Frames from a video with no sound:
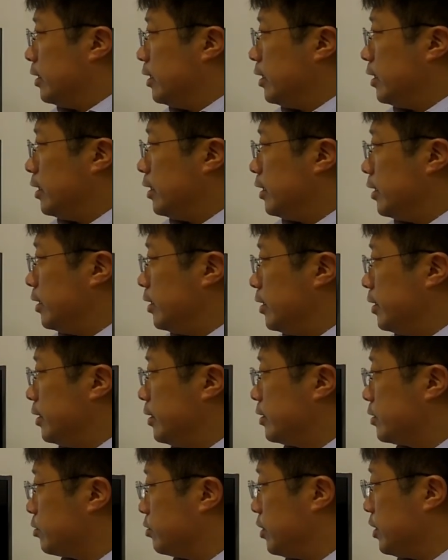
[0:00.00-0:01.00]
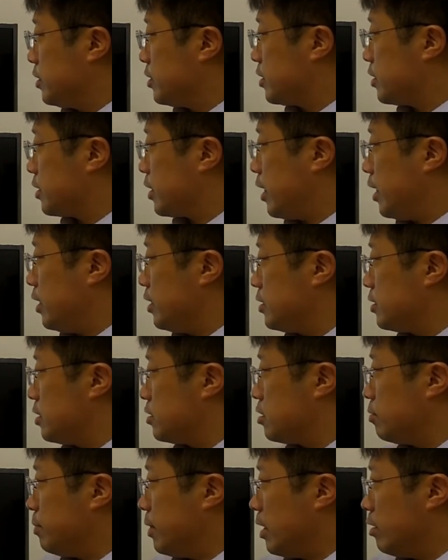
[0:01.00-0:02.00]
So this case
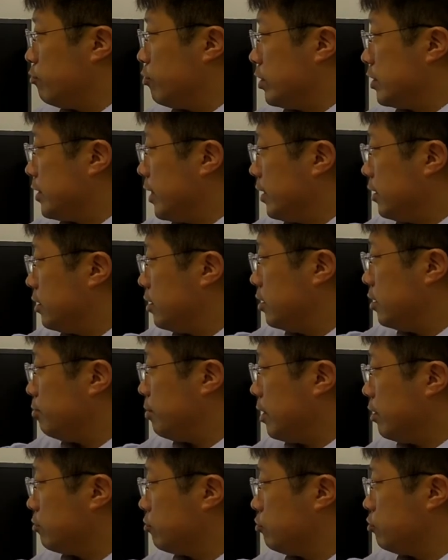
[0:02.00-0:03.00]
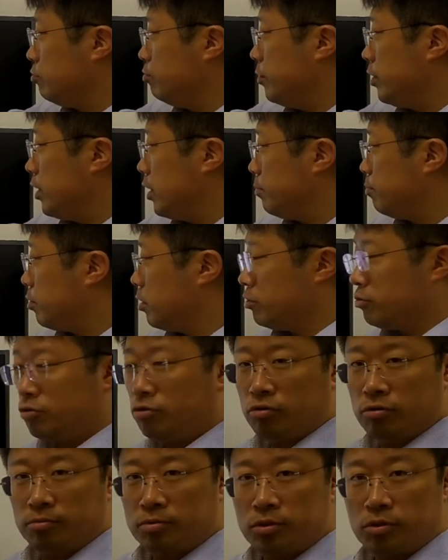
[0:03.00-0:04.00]
is we set about 2 minutes per
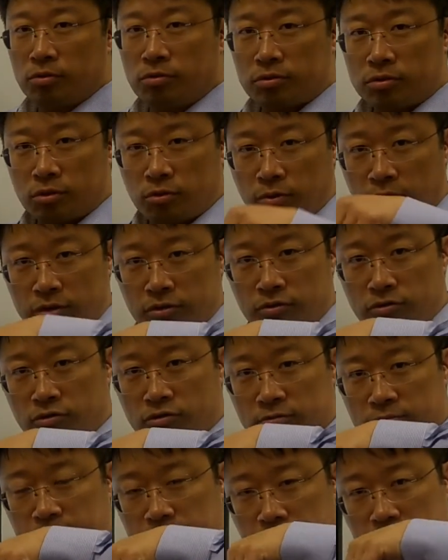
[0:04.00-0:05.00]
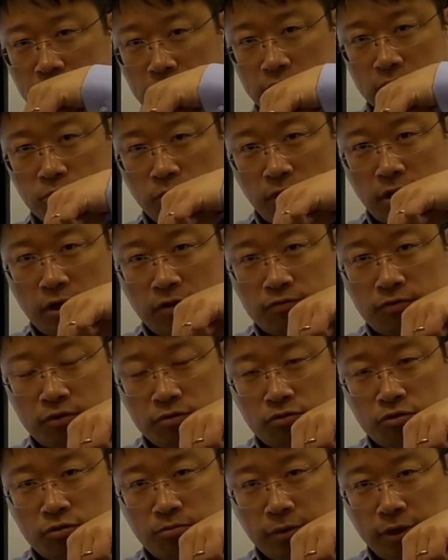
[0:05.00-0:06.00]
tube. So one tube is waiting for
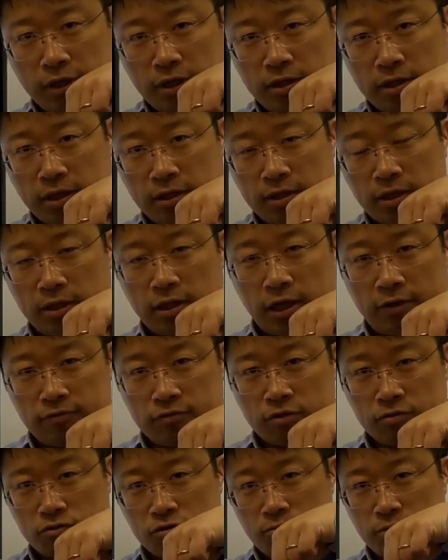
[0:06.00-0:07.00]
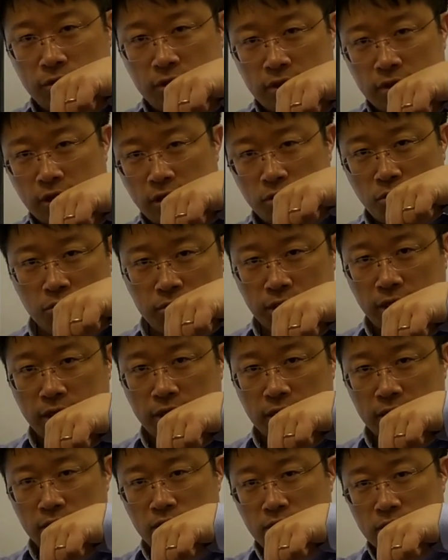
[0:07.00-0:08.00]
2 minutes, and then after 2 minutes they rotate
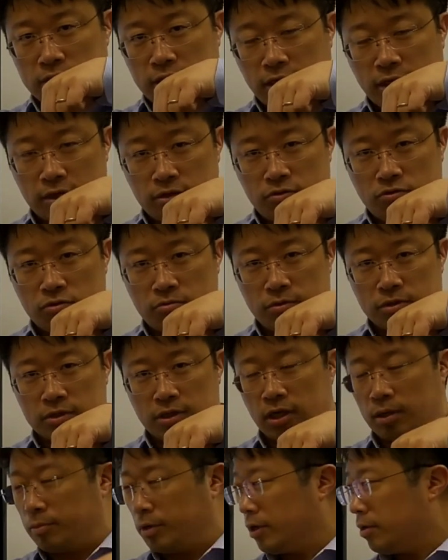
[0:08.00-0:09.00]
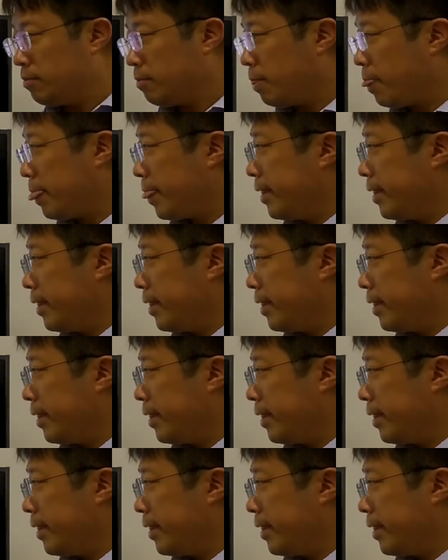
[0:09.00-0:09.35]
it, the second tube is coming.